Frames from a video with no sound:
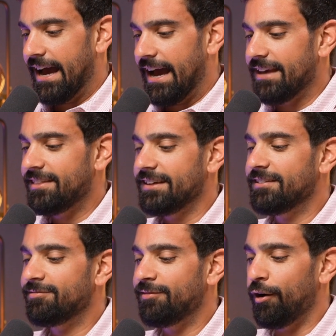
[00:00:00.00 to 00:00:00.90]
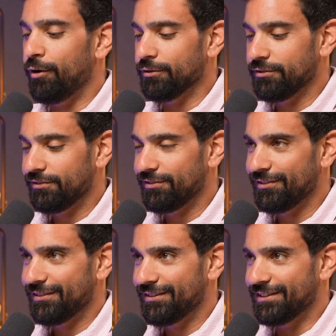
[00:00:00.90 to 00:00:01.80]
I think false
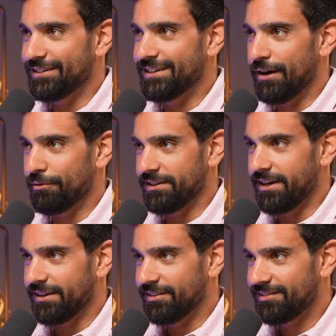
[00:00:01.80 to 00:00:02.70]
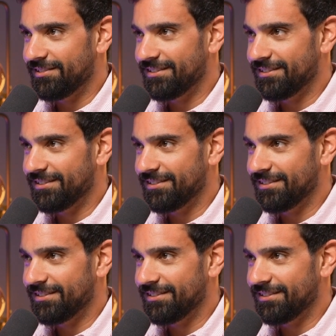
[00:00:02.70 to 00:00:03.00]
nowadays,